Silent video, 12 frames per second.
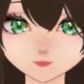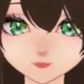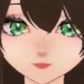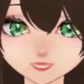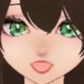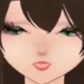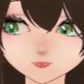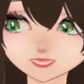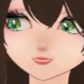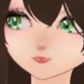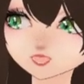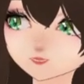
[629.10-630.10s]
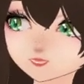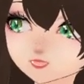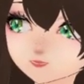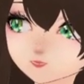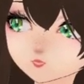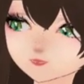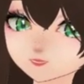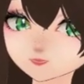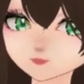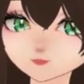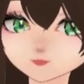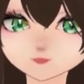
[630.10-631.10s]
Celebrating her hard work,
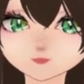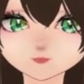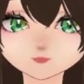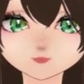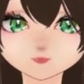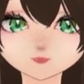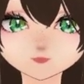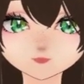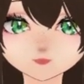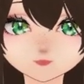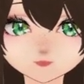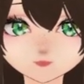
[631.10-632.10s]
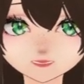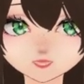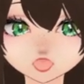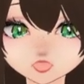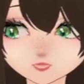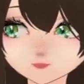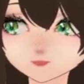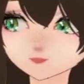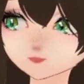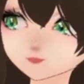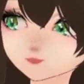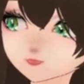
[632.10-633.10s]
you know,
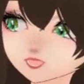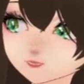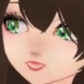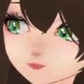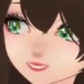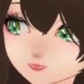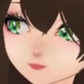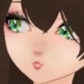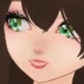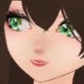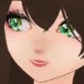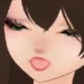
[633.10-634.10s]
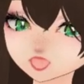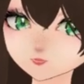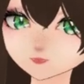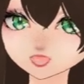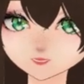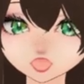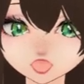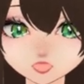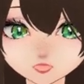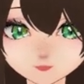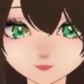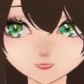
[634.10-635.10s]
how much everyone loves the
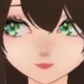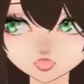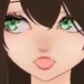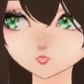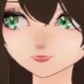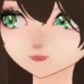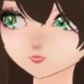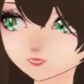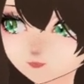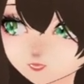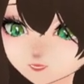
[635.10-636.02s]
model, or most people.